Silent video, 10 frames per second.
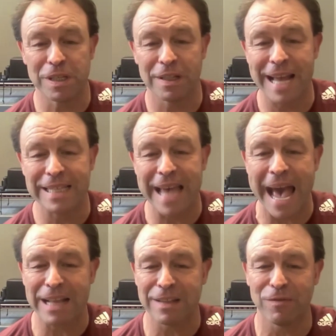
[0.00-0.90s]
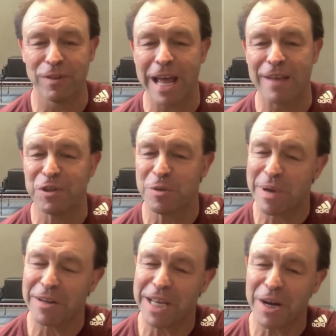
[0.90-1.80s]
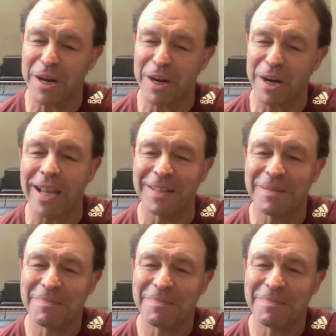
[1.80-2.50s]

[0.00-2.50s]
and last act of life, so you better get it right.